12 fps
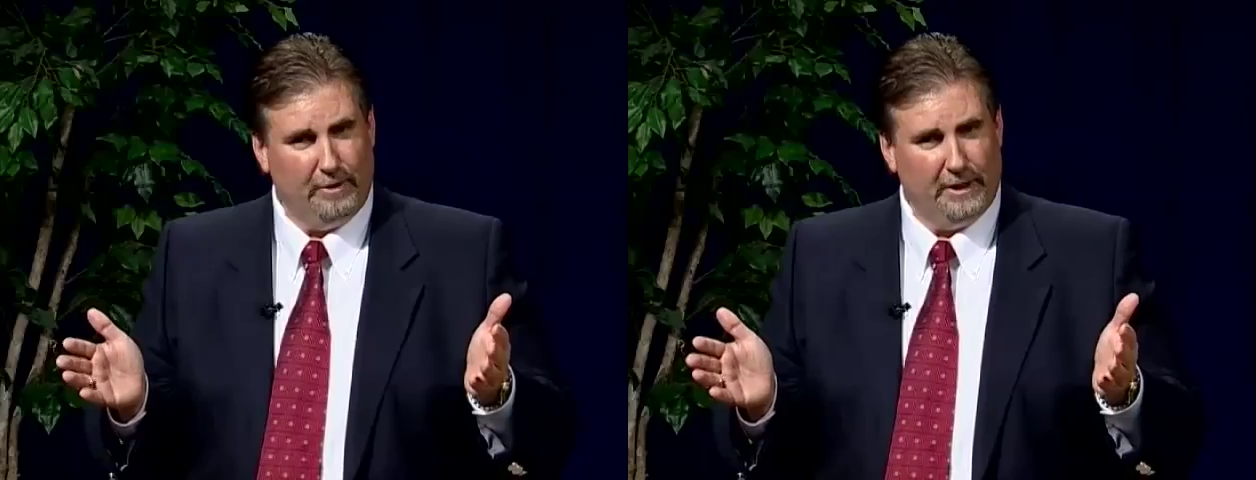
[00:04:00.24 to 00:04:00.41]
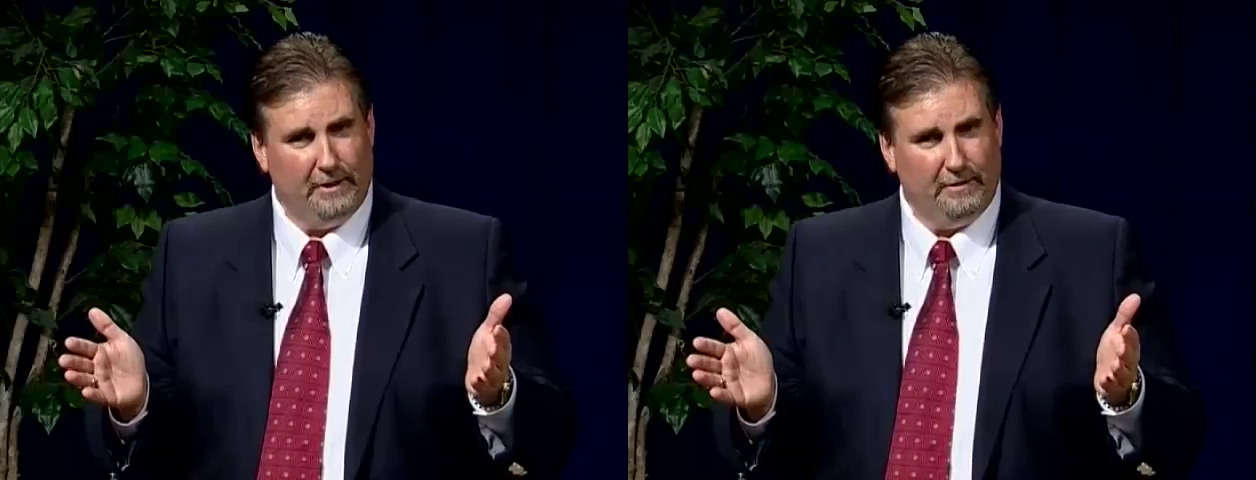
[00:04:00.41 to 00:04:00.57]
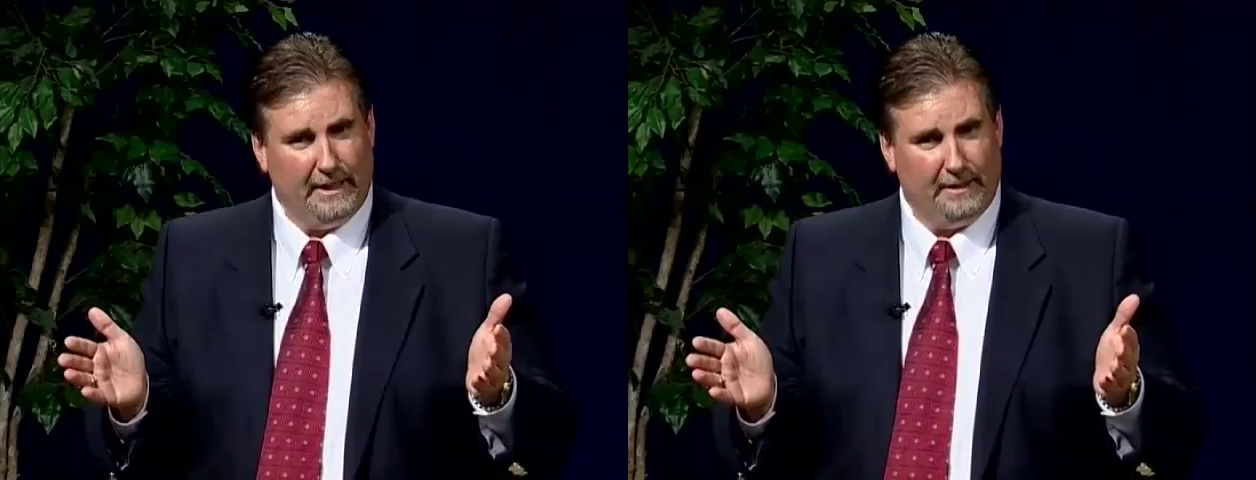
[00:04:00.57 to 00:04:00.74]
we
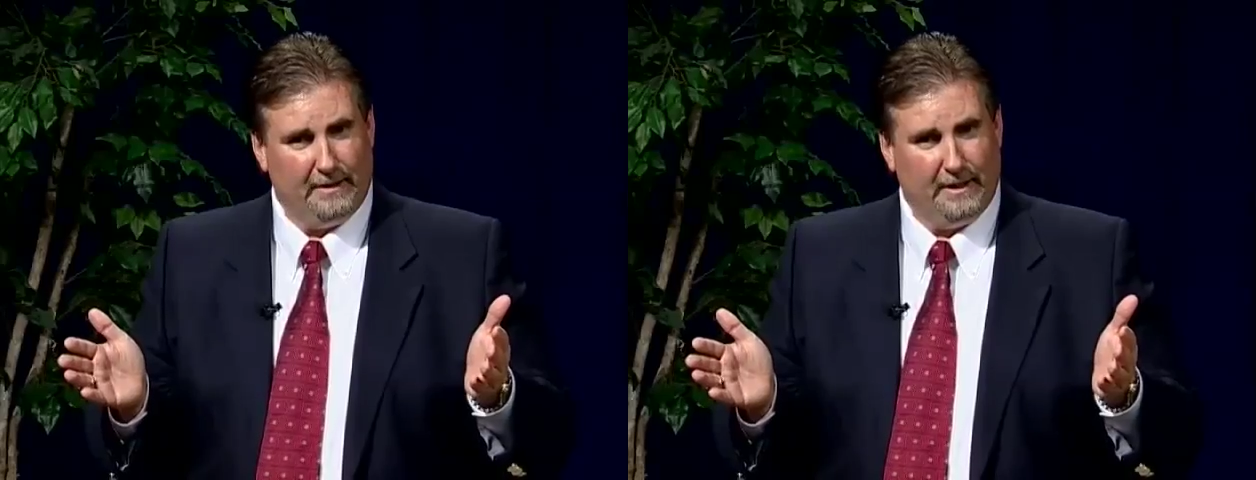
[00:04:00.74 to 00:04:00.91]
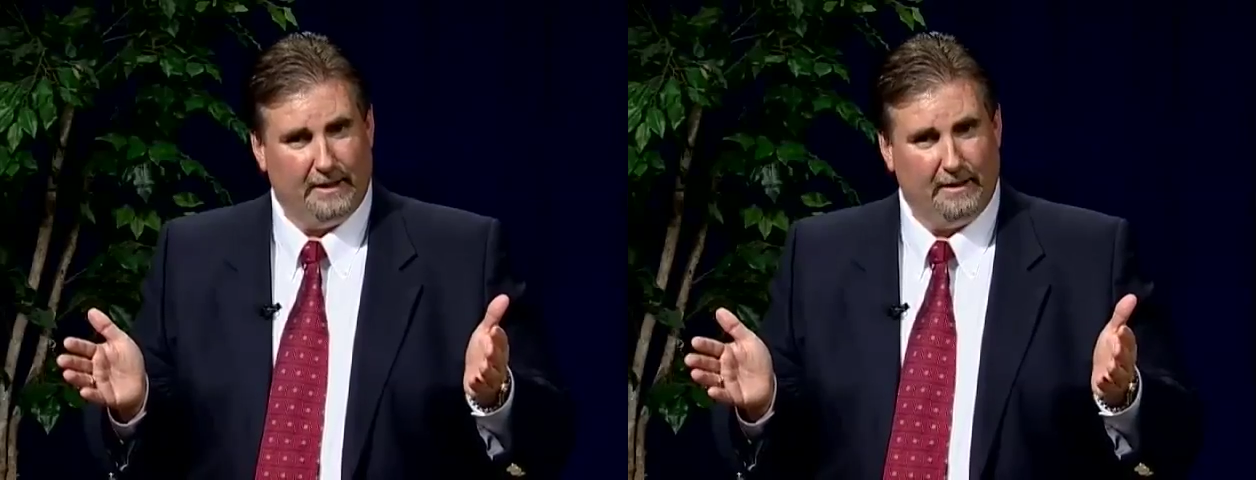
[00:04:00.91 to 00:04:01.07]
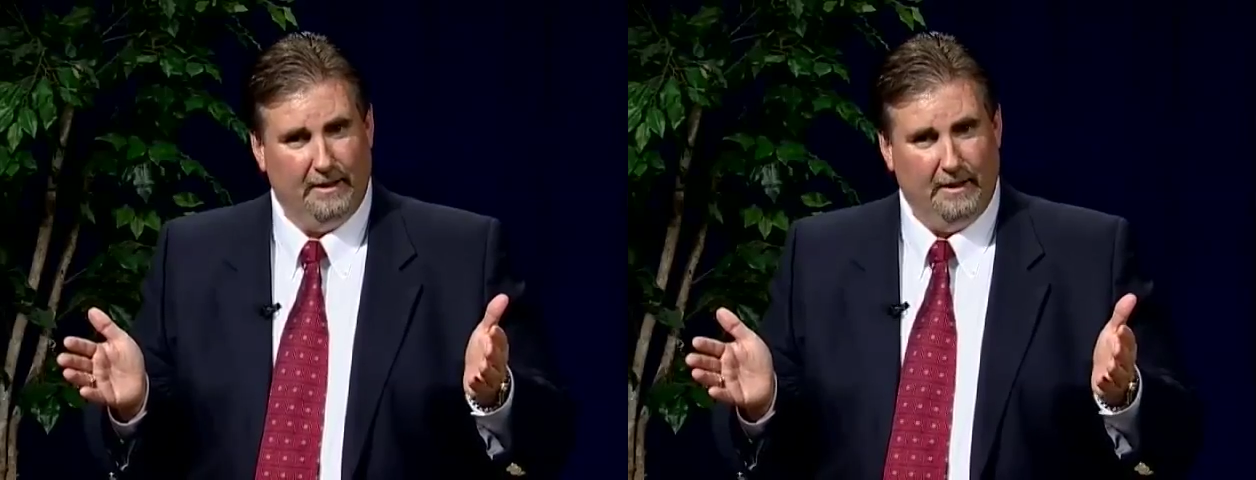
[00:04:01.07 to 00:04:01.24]
go out
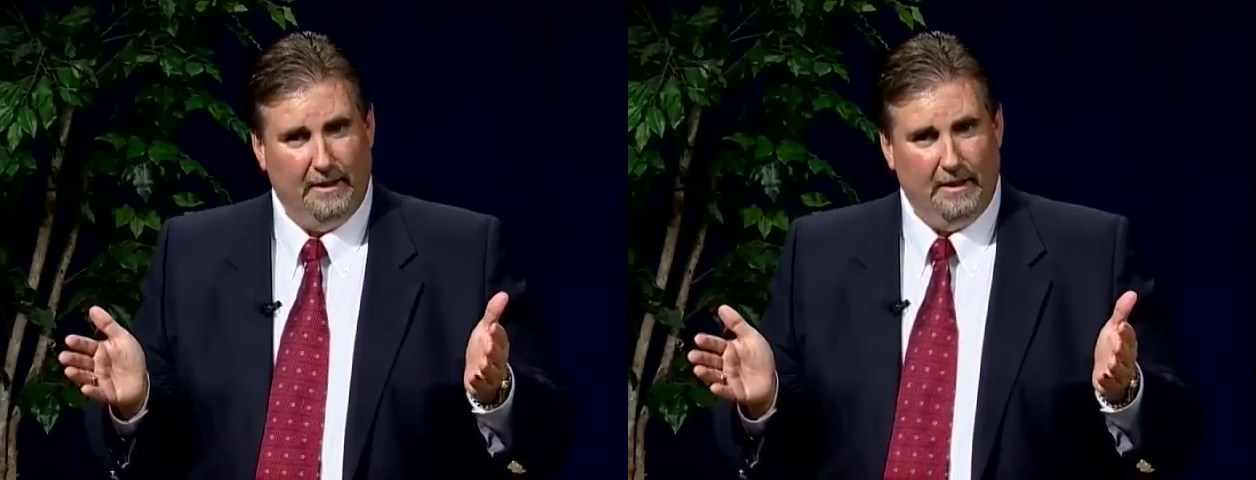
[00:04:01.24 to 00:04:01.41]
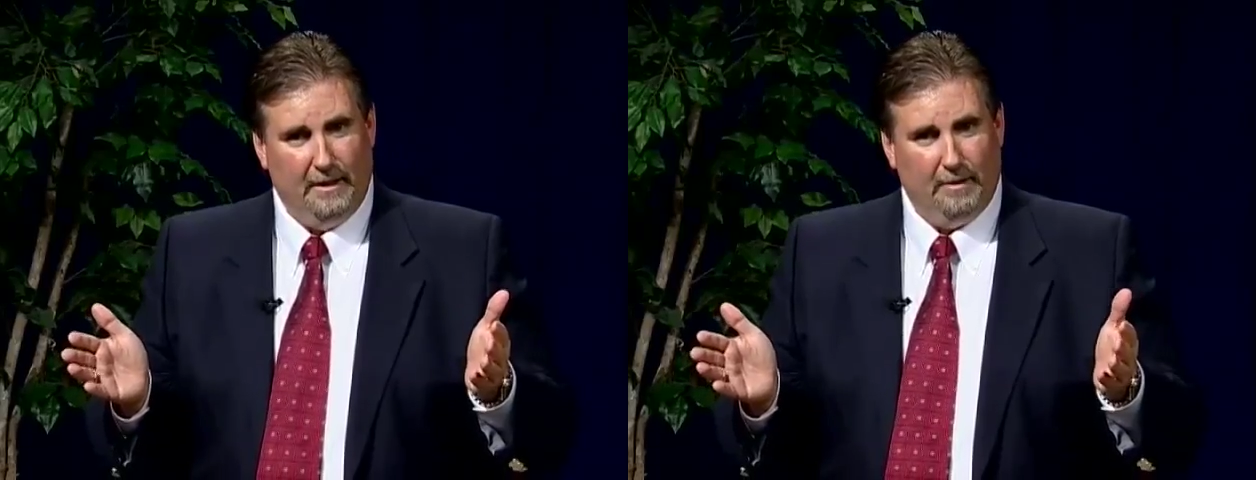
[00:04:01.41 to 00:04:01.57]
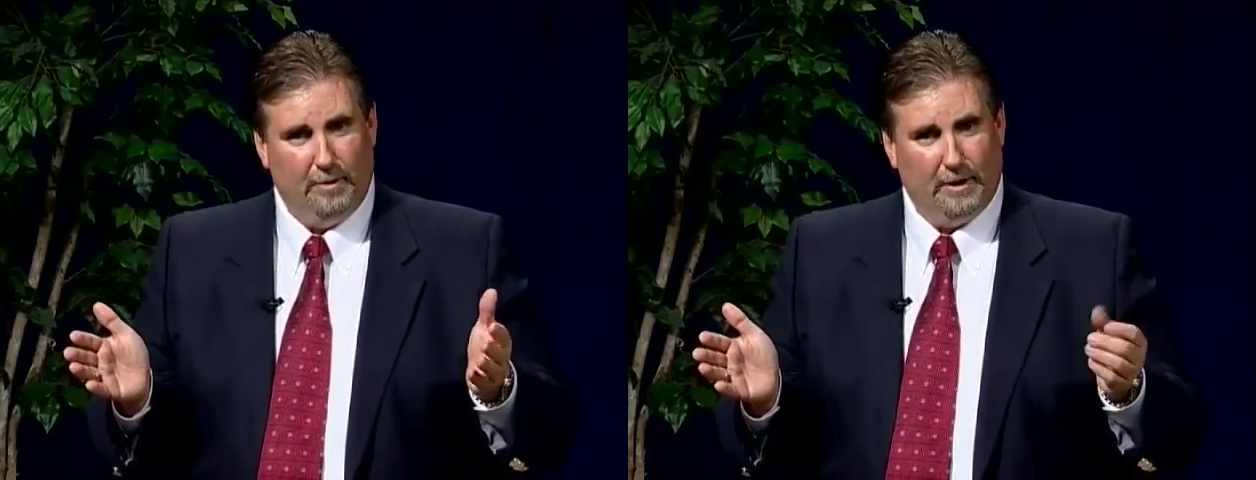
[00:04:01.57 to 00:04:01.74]
there.
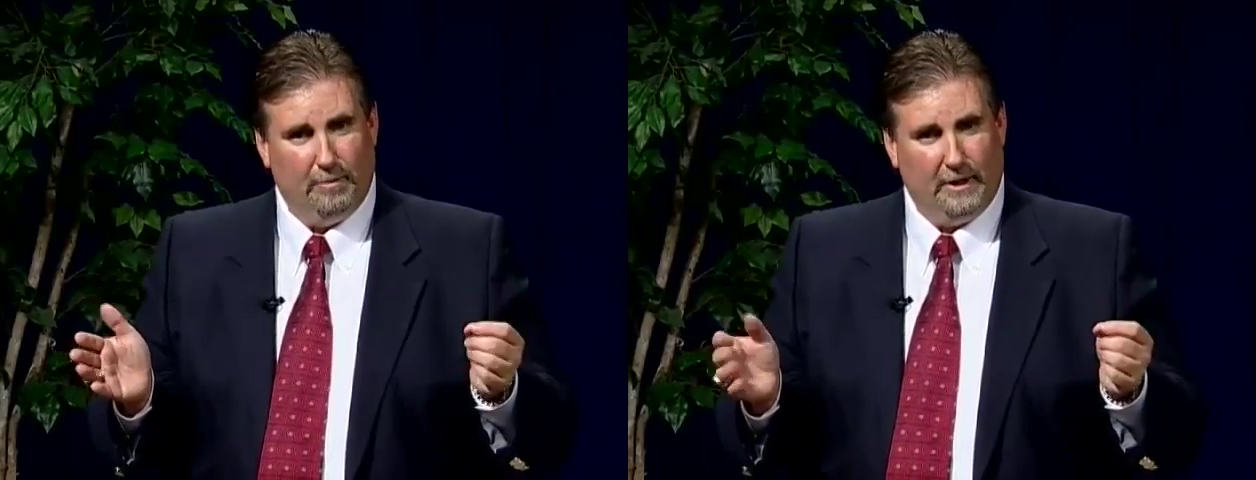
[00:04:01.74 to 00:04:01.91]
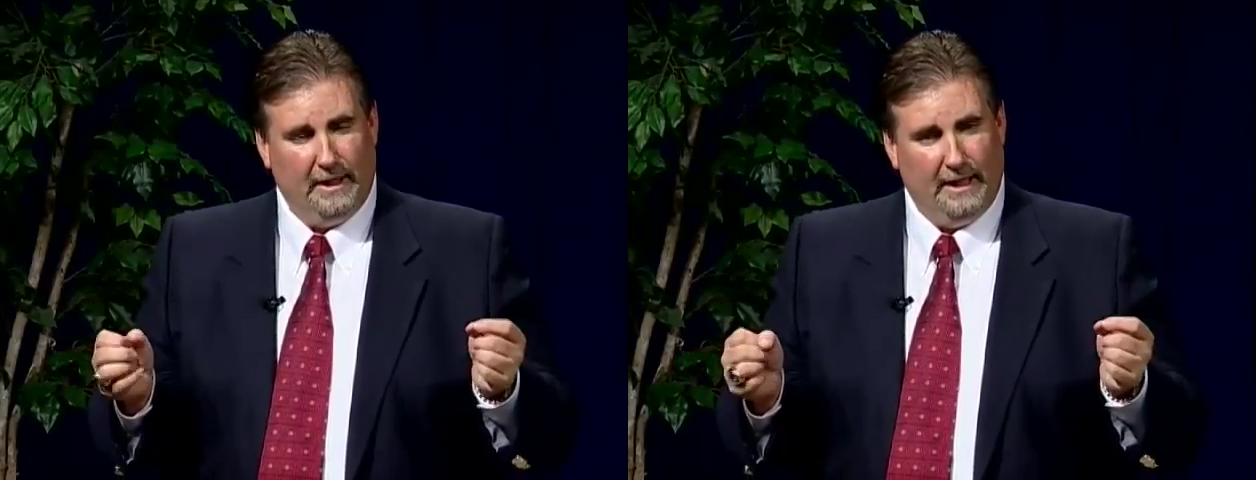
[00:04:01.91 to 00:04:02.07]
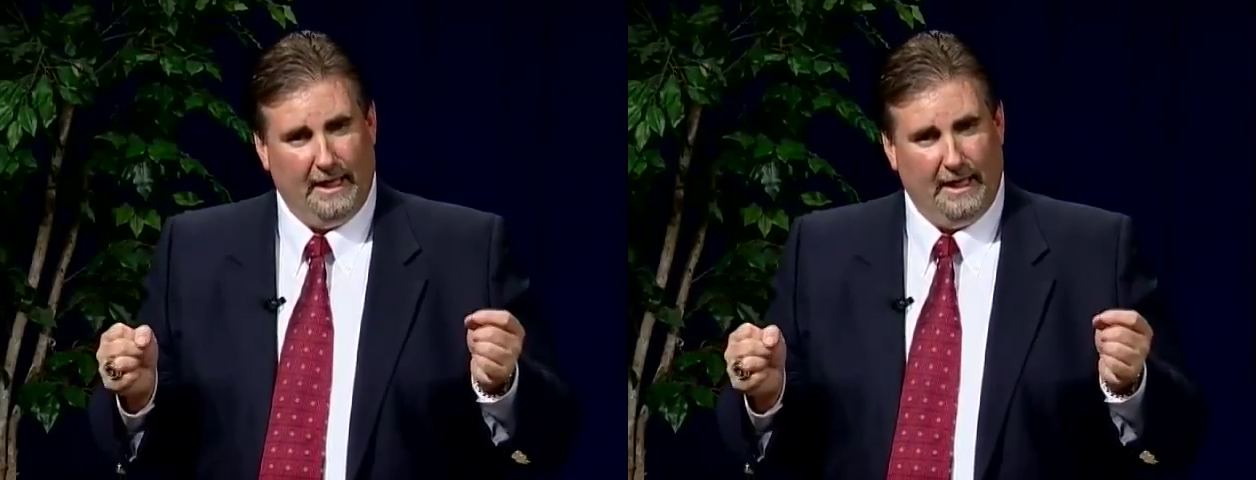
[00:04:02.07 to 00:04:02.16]
We're going